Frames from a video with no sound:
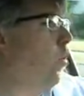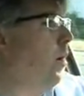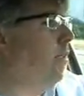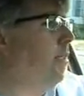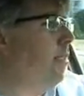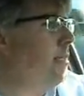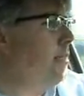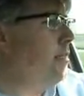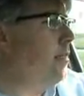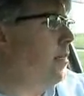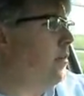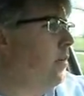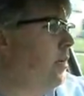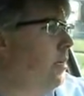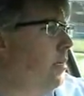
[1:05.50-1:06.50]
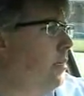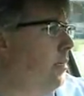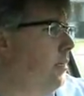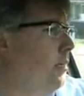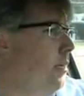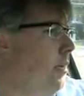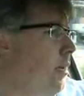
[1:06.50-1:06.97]
quantity theory
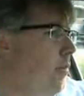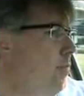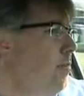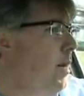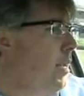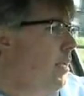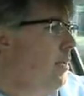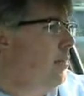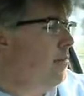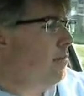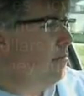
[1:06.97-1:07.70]
of money.